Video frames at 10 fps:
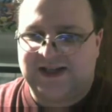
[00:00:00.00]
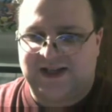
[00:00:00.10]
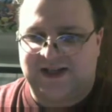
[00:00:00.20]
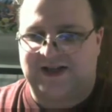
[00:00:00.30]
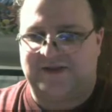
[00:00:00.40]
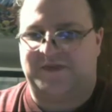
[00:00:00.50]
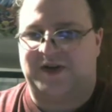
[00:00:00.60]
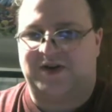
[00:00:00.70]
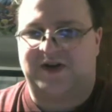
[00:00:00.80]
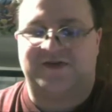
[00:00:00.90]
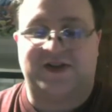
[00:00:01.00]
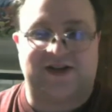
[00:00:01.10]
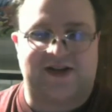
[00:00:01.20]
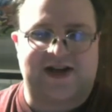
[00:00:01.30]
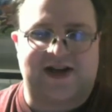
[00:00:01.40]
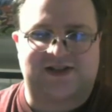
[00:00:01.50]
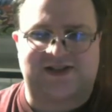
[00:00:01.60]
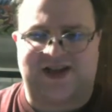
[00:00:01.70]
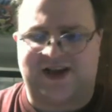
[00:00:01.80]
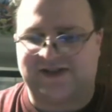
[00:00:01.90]
The look of the
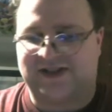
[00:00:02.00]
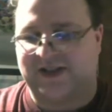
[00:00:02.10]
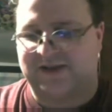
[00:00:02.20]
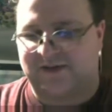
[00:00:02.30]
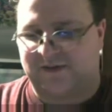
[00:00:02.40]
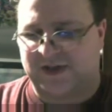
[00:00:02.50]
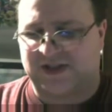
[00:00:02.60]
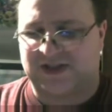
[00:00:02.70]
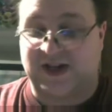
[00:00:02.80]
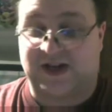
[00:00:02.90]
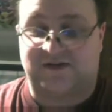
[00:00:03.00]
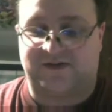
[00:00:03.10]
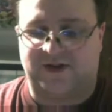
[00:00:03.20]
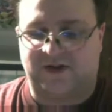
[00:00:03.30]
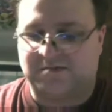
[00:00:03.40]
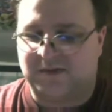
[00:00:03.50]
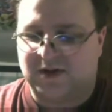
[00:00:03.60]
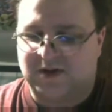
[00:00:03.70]
dugouts, obviously lifted from the second film.